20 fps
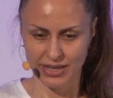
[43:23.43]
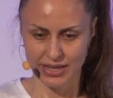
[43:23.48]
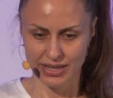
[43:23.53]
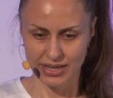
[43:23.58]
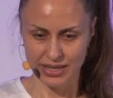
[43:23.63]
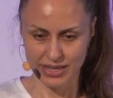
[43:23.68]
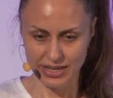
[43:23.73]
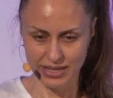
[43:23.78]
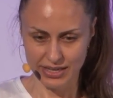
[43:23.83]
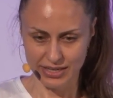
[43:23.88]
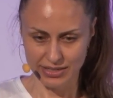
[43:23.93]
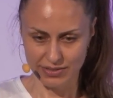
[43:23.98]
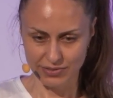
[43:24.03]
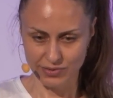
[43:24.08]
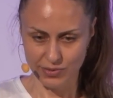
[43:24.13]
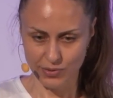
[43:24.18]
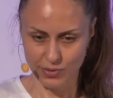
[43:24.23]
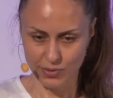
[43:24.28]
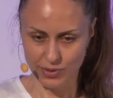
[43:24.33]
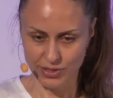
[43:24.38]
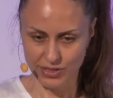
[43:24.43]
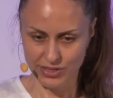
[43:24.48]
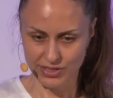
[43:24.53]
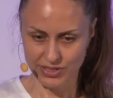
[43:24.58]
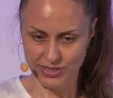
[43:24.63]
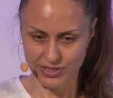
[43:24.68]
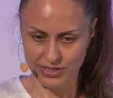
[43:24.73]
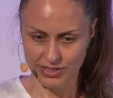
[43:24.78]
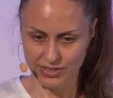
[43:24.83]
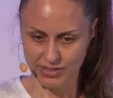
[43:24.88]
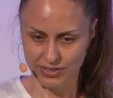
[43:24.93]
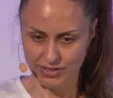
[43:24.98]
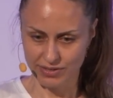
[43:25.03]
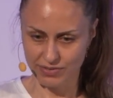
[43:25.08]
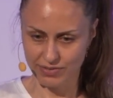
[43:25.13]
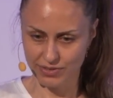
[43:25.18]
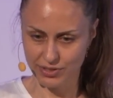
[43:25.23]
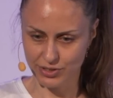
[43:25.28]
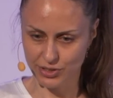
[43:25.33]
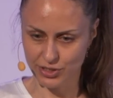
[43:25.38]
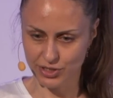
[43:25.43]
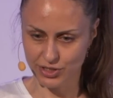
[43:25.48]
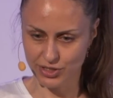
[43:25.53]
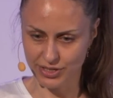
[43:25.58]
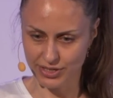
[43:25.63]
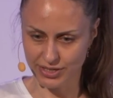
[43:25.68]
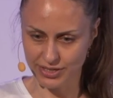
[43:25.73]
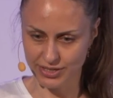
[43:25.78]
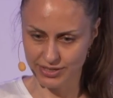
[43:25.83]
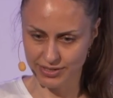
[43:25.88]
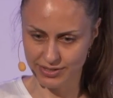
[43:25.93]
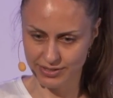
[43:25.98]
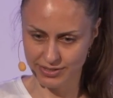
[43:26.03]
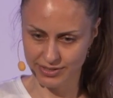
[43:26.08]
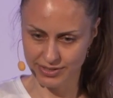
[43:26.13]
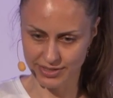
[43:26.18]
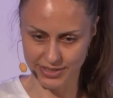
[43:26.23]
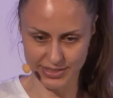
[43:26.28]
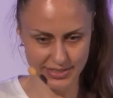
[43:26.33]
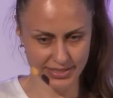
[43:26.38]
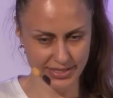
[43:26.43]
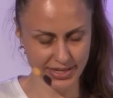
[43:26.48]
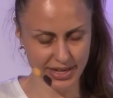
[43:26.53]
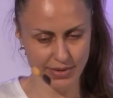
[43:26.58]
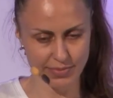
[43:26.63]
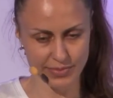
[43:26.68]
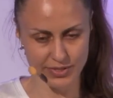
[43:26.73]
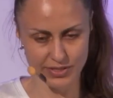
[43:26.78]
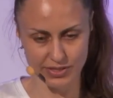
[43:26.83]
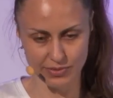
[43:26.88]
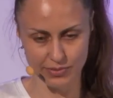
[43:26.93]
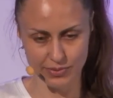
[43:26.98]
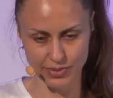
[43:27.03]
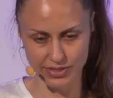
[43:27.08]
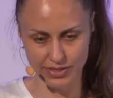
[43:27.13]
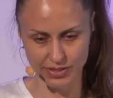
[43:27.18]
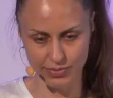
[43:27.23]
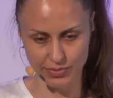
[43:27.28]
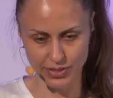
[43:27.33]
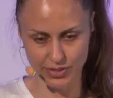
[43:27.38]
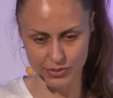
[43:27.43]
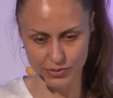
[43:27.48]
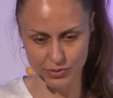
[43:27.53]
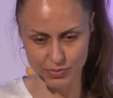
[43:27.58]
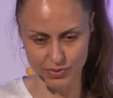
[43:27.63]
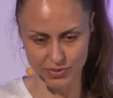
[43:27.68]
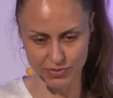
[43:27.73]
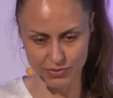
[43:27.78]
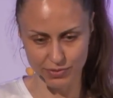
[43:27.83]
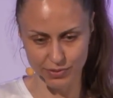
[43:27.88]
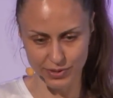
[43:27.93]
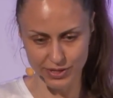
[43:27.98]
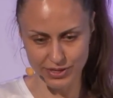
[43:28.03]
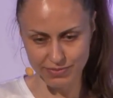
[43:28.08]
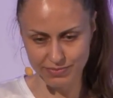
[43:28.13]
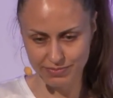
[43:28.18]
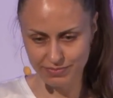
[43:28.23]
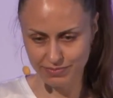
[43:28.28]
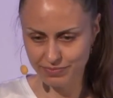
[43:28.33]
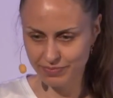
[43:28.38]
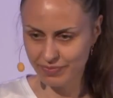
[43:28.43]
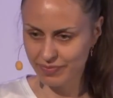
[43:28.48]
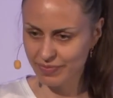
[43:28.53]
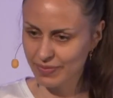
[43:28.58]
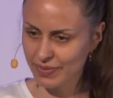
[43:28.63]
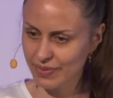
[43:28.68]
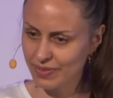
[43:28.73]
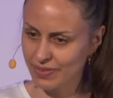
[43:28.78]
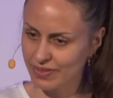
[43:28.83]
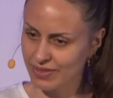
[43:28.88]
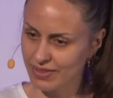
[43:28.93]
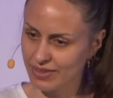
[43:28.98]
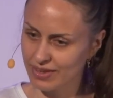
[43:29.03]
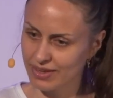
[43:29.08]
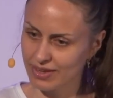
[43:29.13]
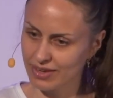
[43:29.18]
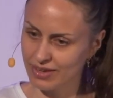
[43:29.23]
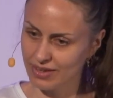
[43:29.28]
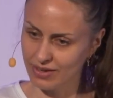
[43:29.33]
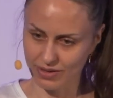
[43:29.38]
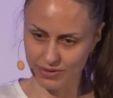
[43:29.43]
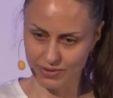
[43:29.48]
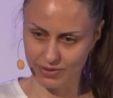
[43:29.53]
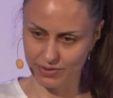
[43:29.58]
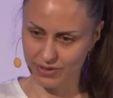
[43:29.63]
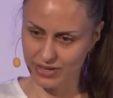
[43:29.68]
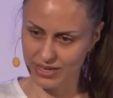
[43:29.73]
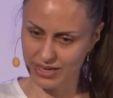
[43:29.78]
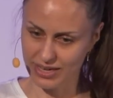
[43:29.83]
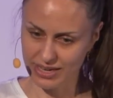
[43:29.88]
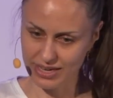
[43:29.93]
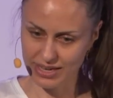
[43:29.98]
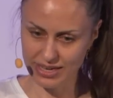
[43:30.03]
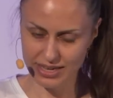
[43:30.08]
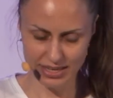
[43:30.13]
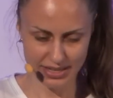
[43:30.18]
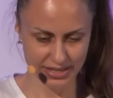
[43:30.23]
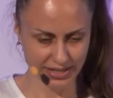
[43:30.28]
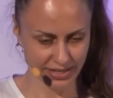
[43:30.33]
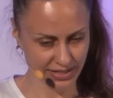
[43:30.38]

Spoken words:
And of course, the version the same as the one that we used before. Okay.